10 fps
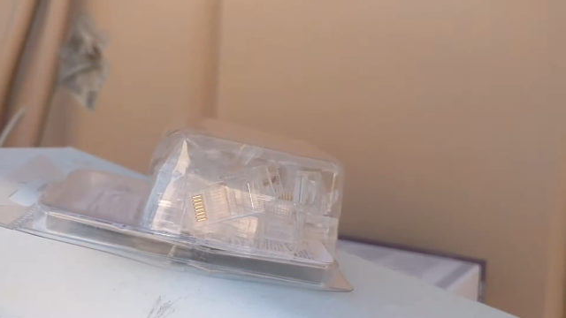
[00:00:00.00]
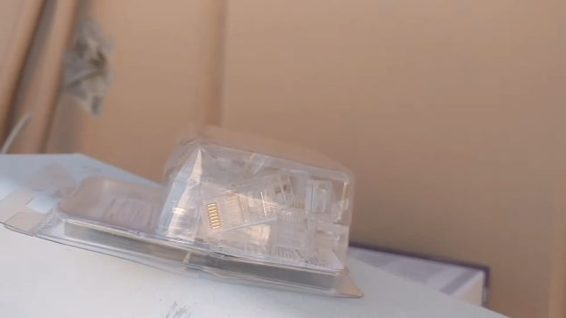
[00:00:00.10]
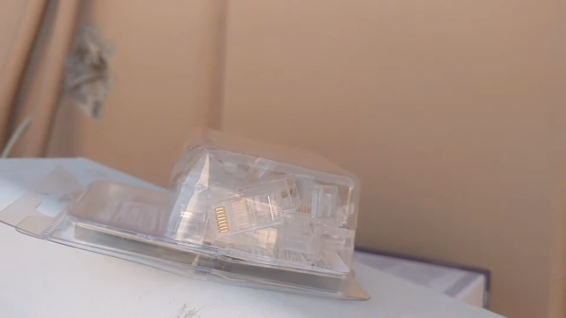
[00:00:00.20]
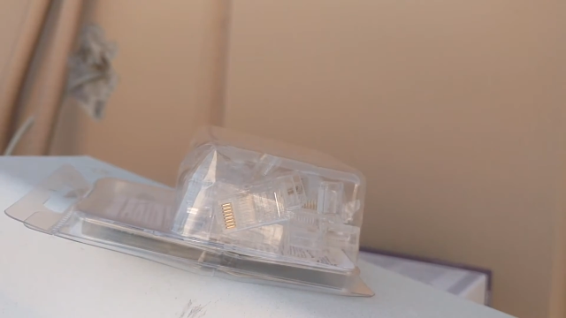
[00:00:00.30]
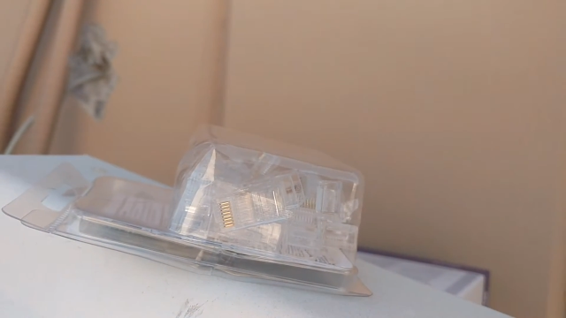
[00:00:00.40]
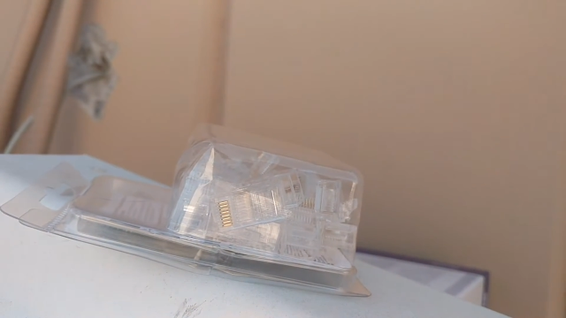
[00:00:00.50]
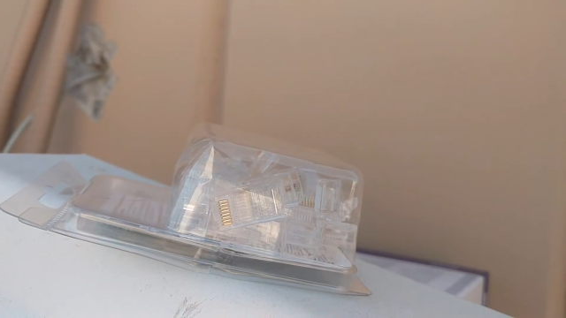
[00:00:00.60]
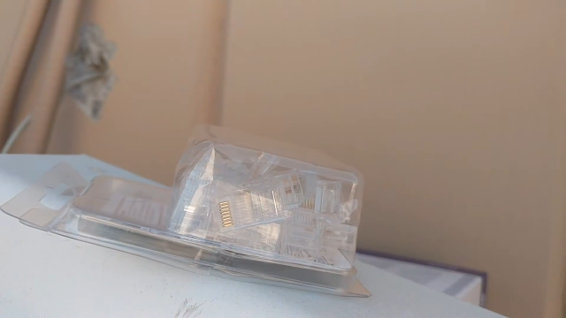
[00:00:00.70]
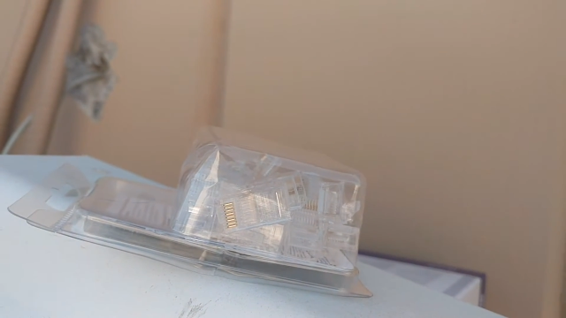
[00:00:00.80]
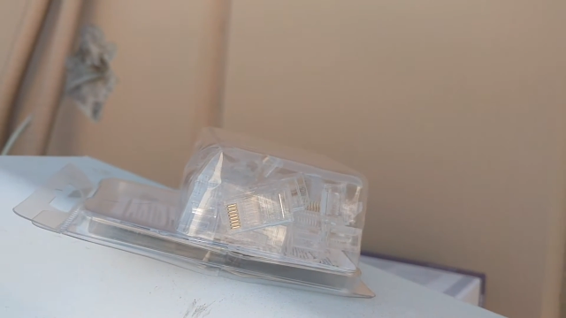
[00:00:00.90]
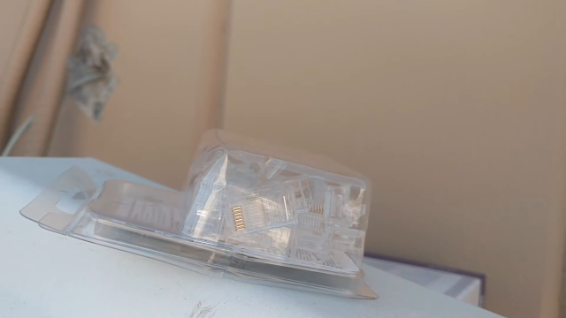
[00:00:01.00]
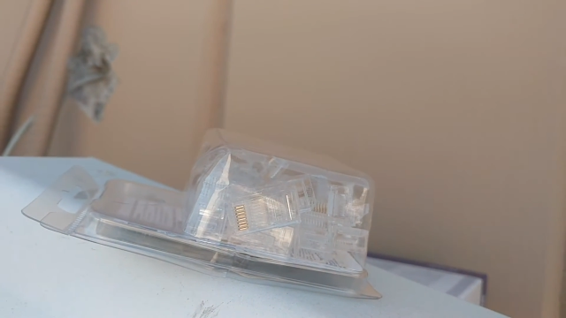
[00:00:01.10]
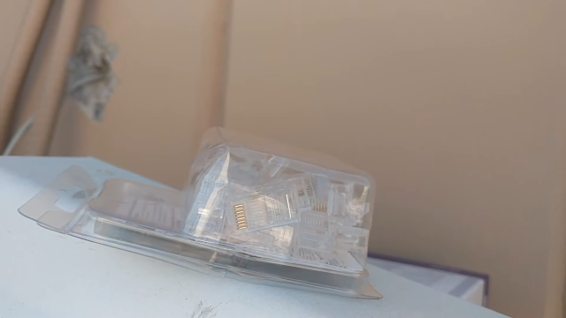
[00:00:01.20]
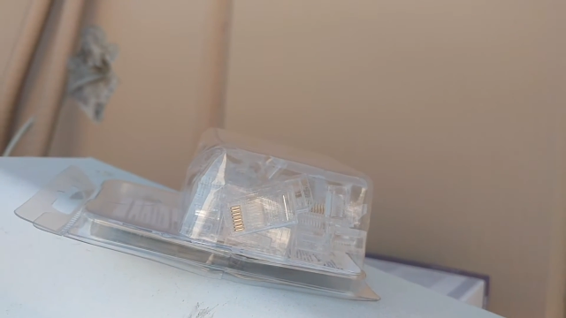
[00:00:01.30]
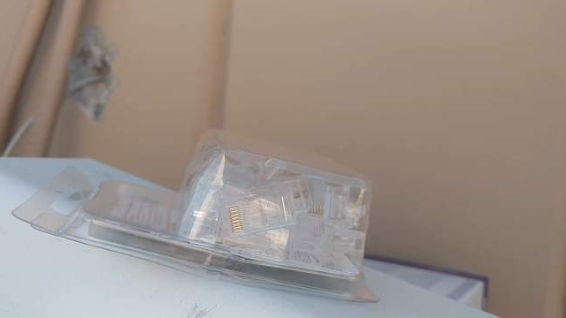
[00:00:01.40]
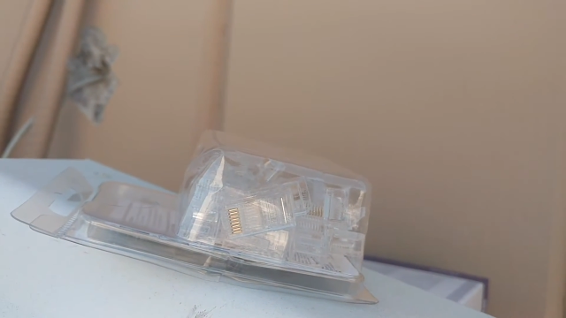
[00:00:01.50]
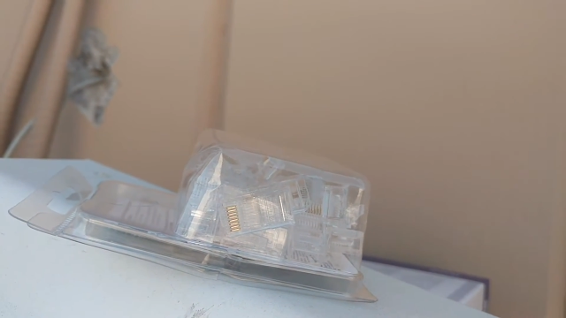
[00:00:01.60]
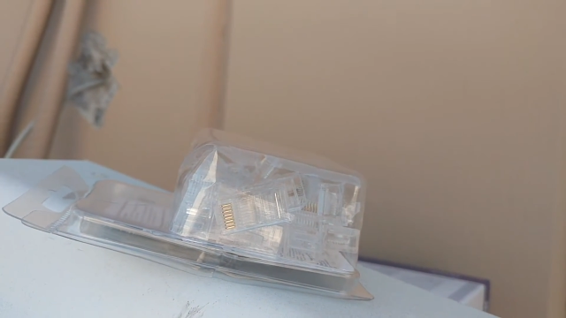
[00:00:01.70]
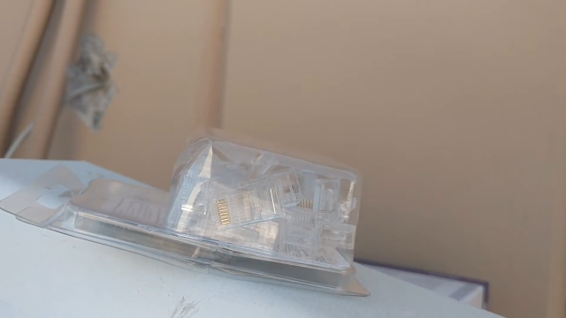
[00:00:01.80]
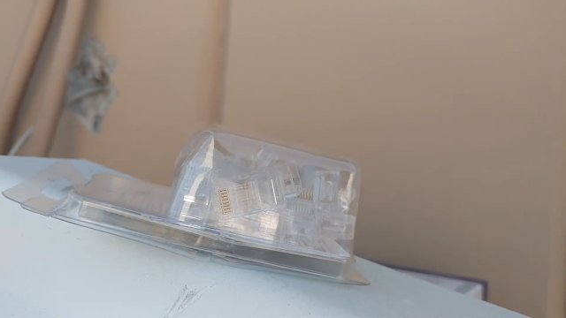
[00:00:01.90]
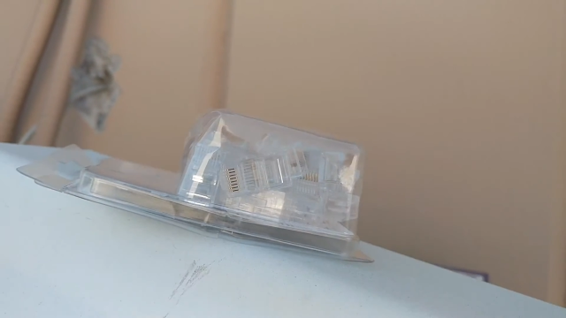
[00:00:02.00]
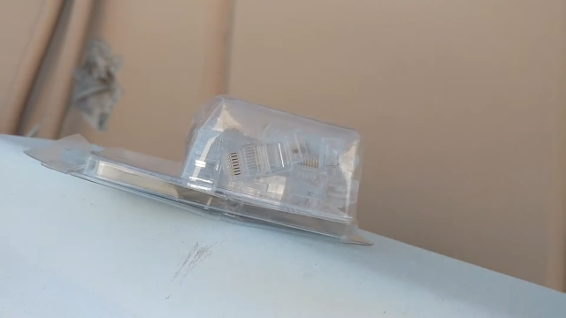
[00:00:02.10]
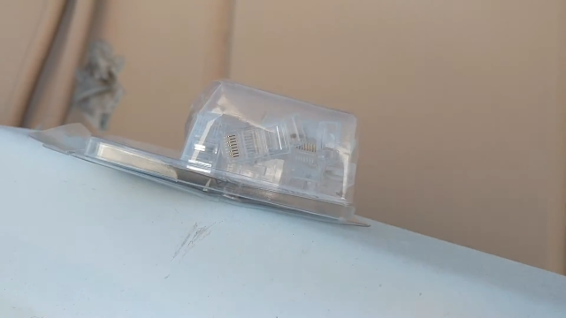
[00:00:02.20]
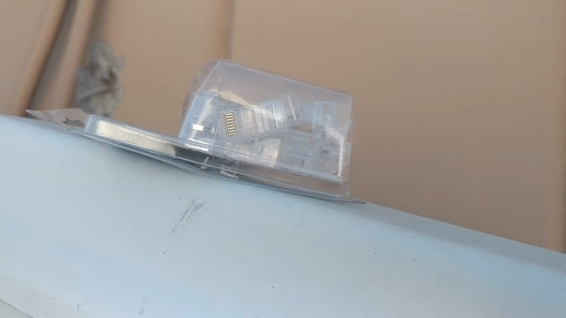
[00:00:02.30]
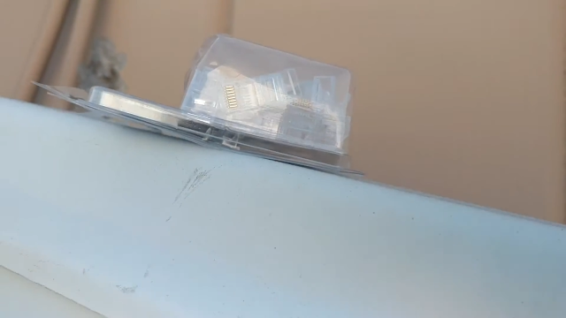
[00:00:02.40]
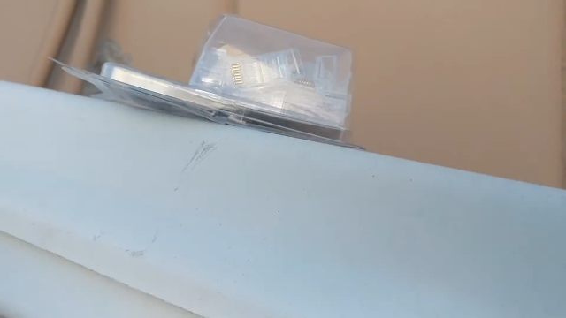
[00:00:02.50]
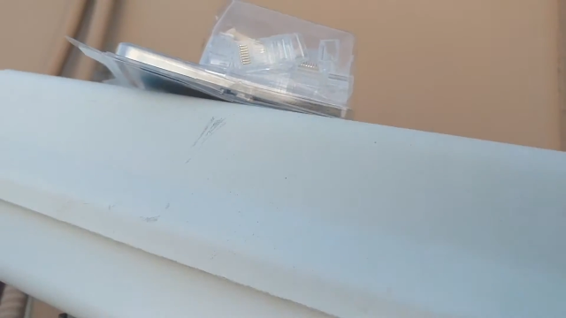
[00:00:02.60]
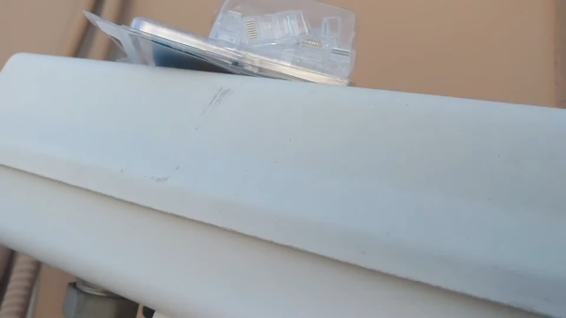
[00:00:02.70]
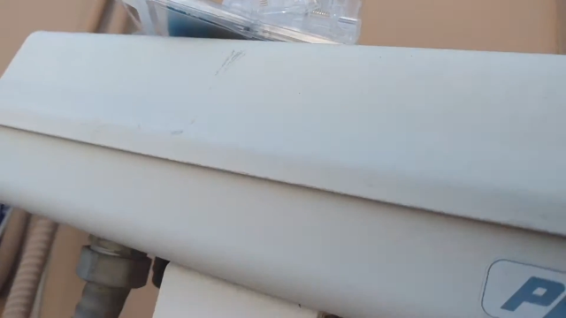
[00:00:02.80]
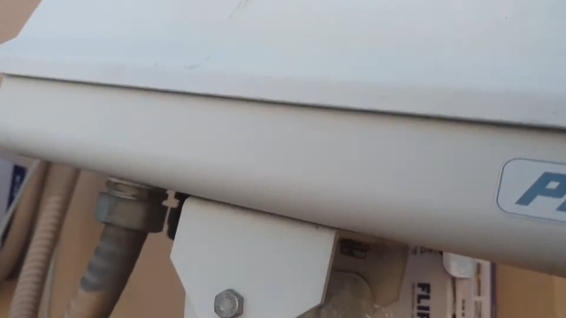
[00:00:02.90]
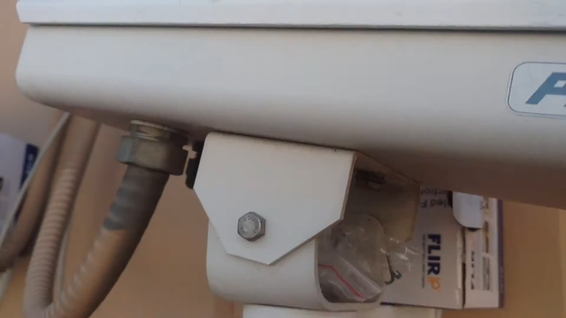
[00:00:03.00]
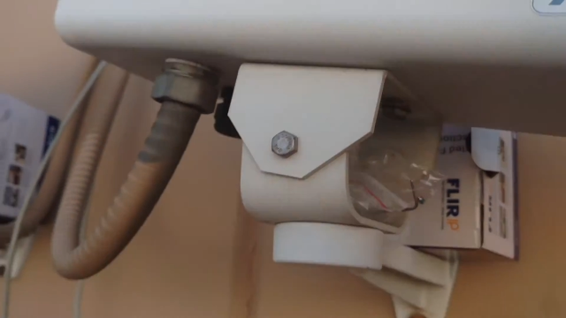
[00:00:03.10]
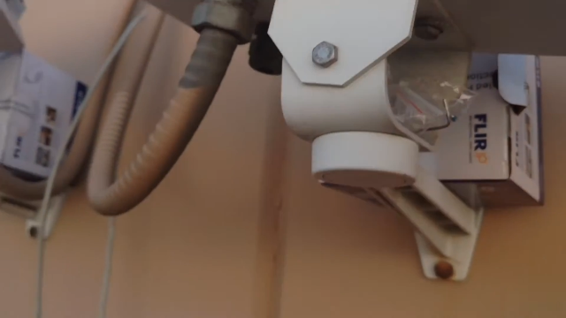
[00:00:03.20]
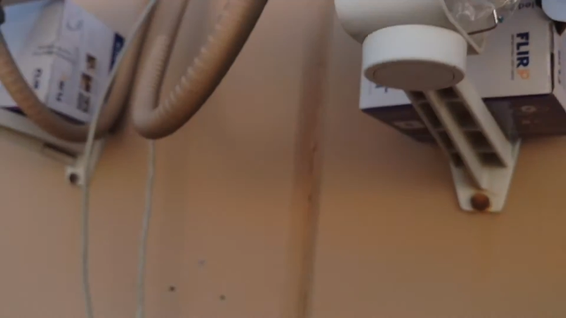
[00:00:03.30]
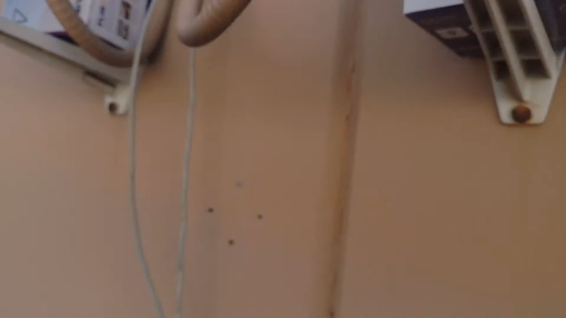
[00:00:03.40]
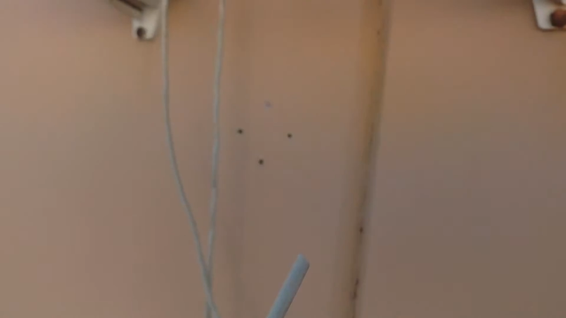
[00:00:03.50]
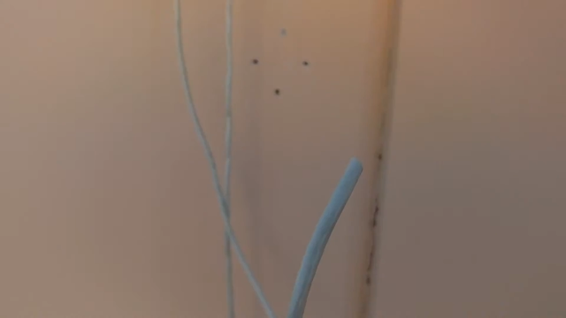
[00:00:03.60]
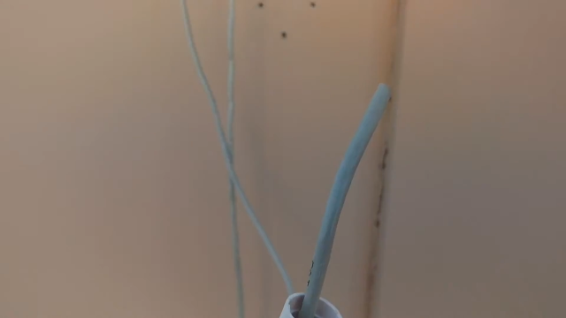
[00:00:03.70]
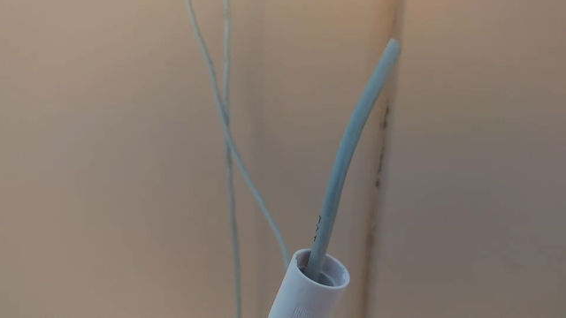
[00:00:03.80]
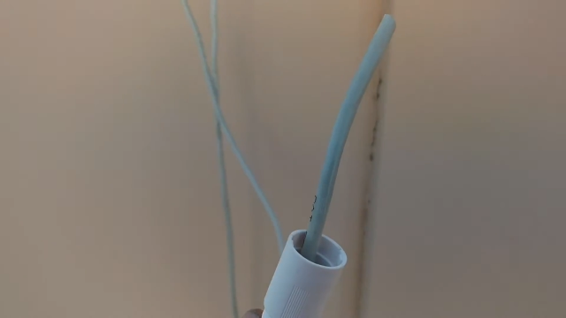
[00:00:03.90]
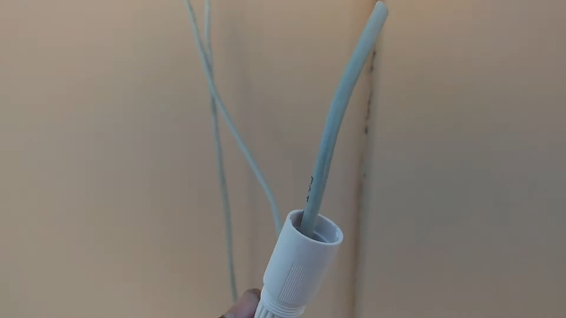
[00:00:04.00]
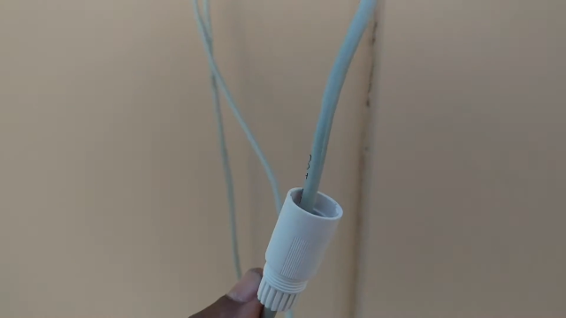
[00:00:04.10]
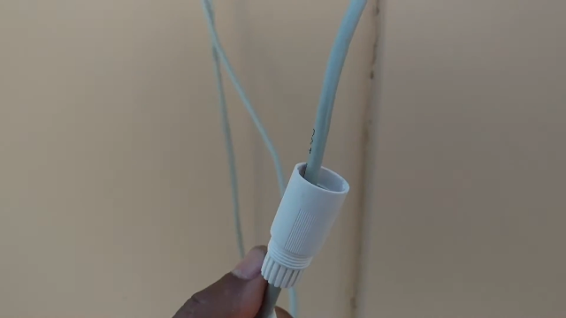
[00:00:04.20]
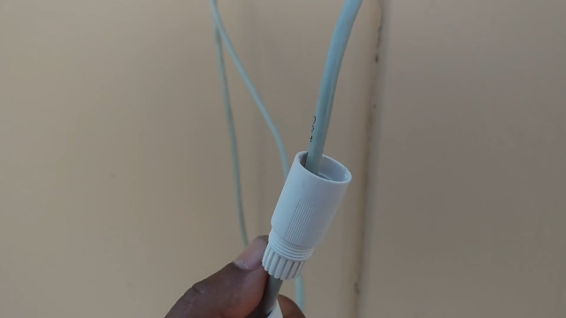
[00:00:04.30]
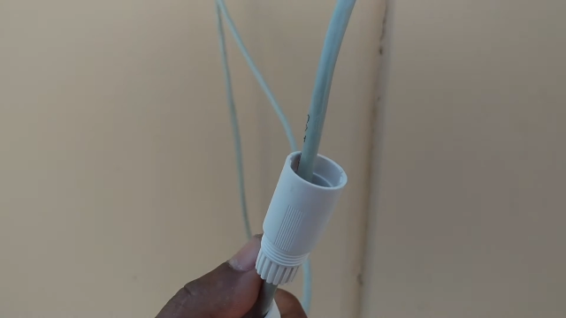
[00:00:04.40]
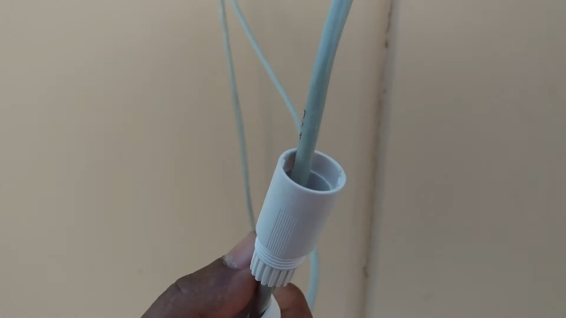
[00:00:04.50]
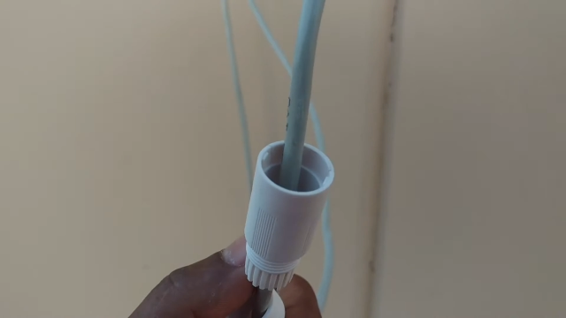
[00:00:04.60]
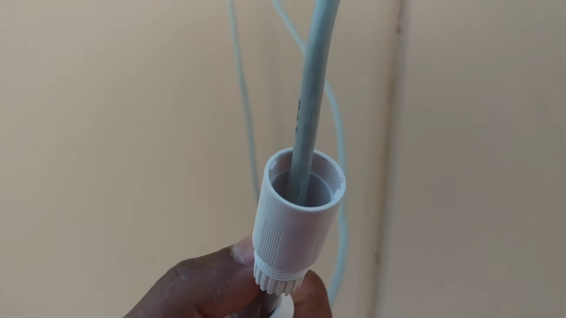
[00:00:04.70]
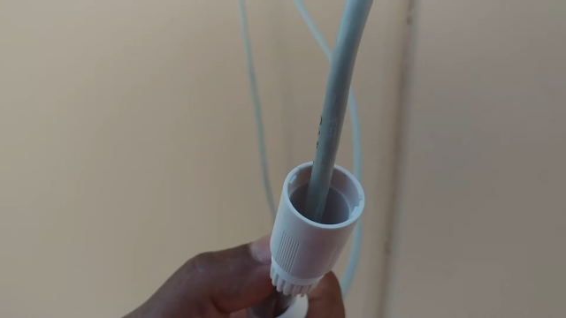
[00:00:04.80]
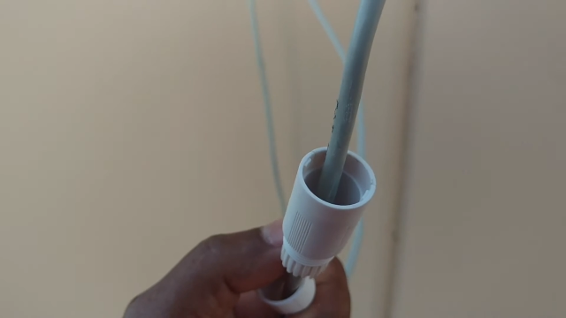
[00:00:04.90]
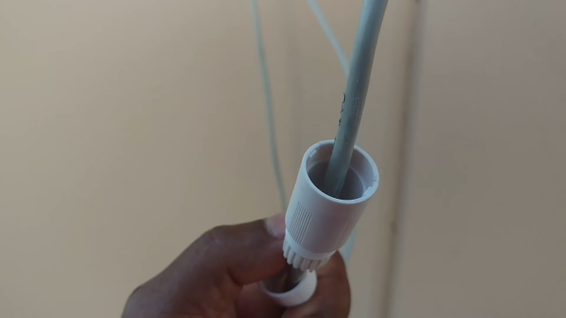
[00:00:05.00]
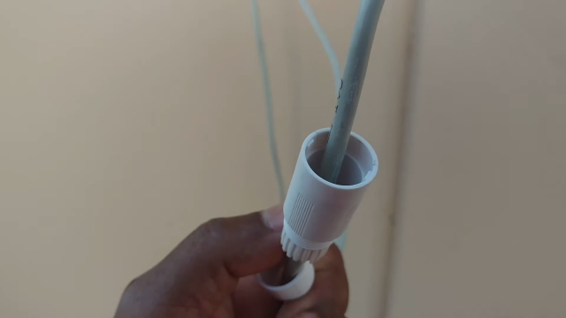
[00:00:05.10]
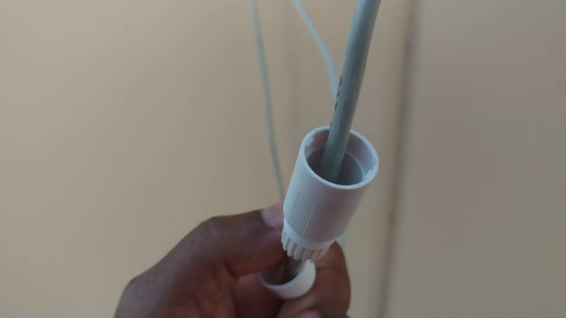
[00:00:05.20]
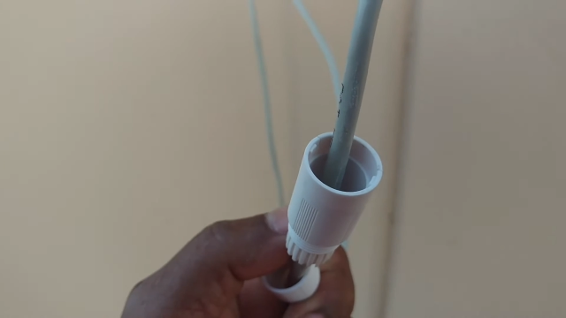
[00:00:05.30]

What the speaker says: [unreadable: no face in view]